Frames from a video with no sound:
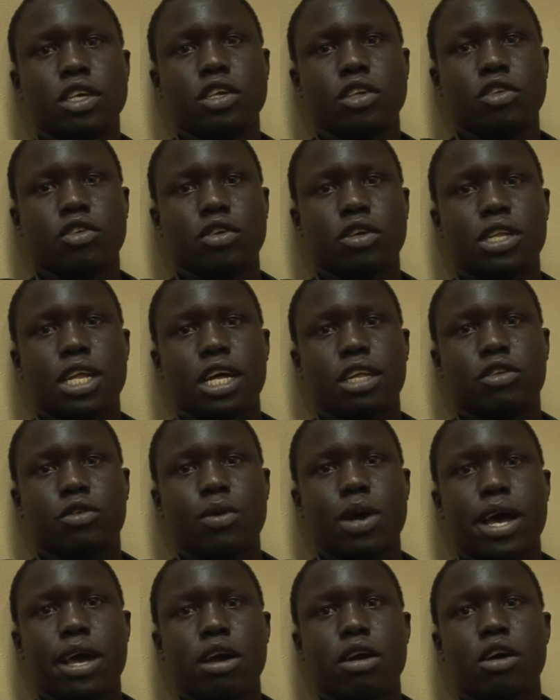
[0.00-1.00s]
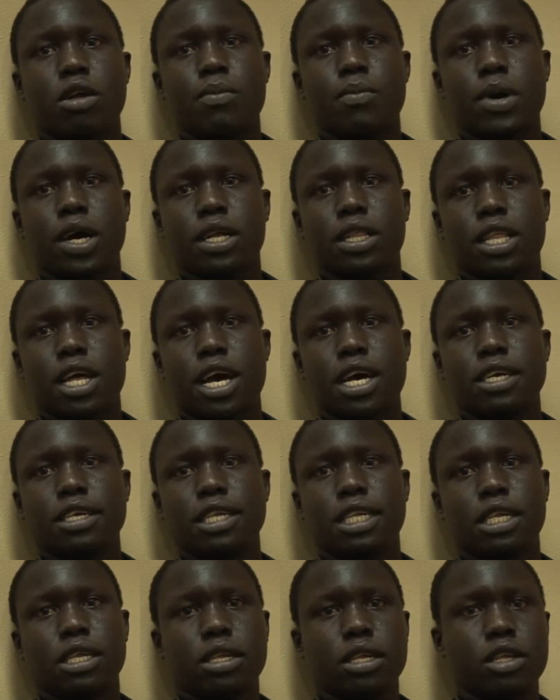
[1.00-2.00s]
So that's why I got
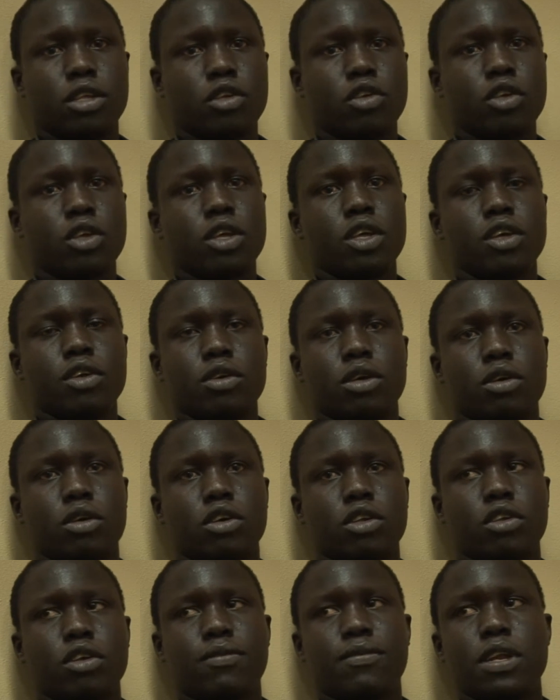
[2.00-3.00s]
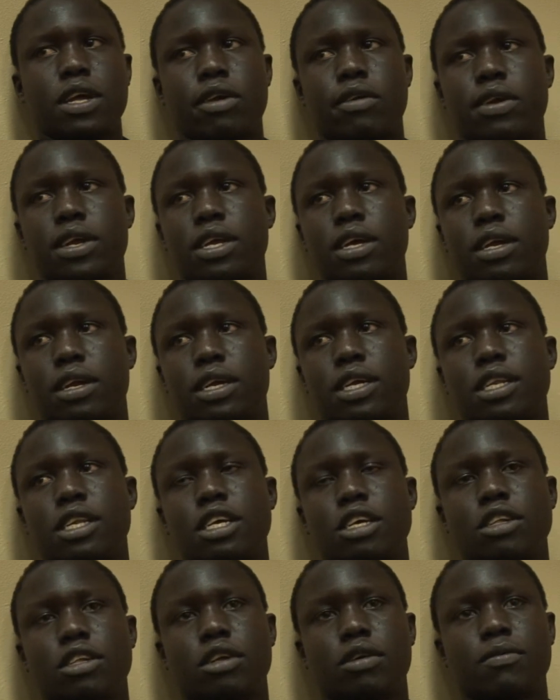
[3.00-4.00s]
baptized. Because of the
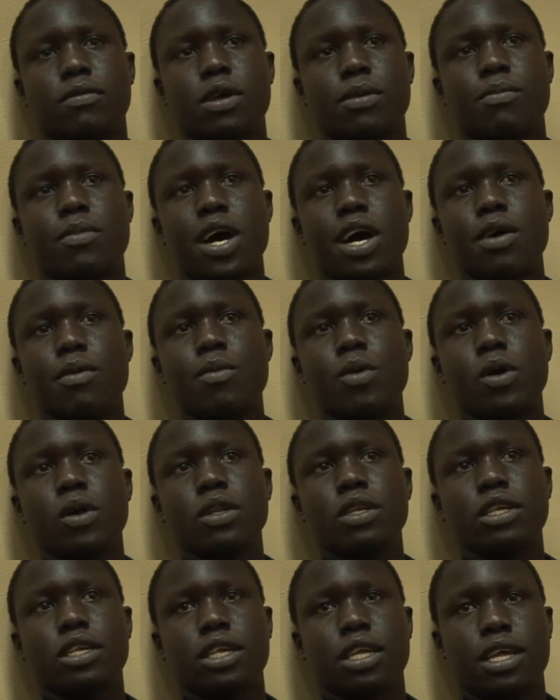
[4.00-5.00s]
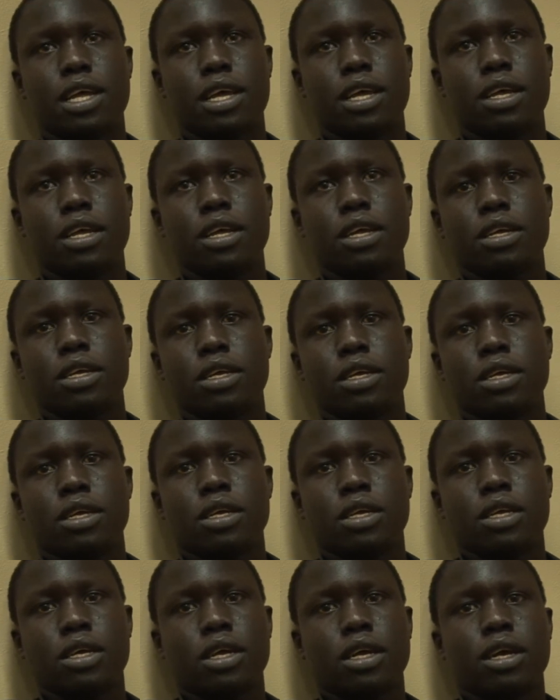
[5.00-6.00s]
readings of the Bibles,
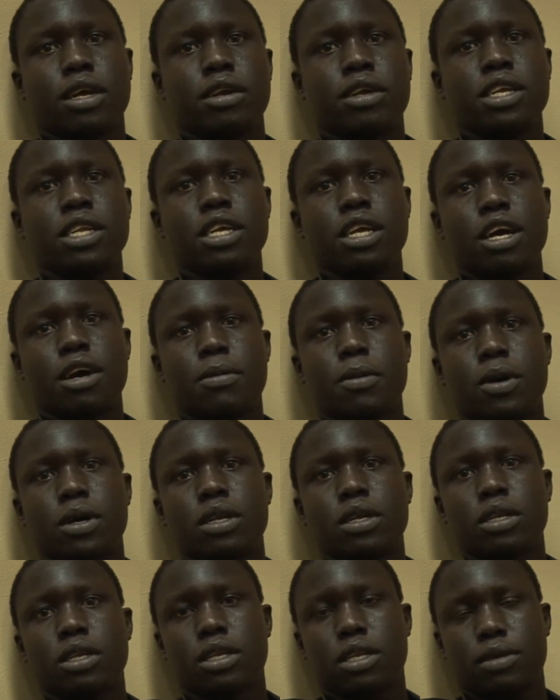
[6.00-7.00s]
reading about